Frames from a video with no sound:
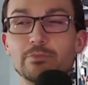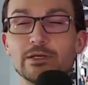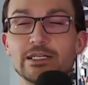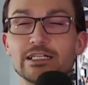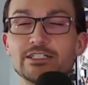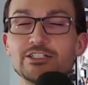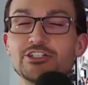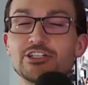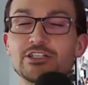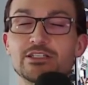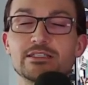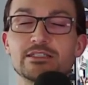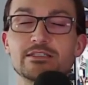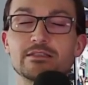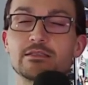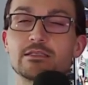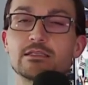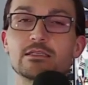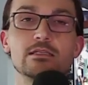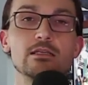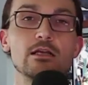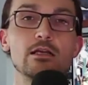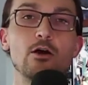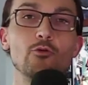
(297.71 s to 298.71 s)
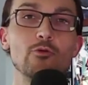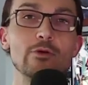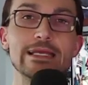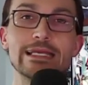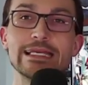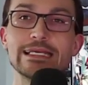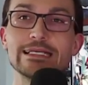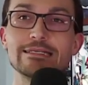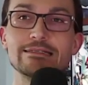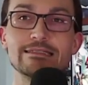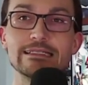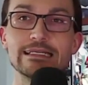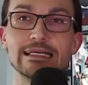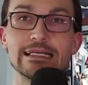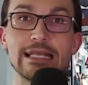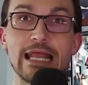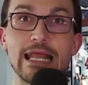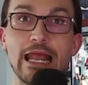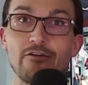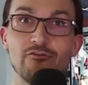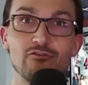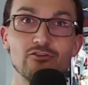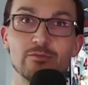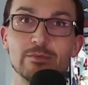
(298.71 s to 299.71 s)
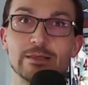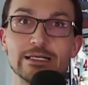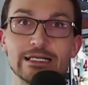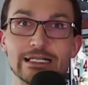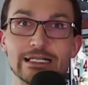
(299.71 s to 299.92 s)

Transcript: but it's just so easy and everybody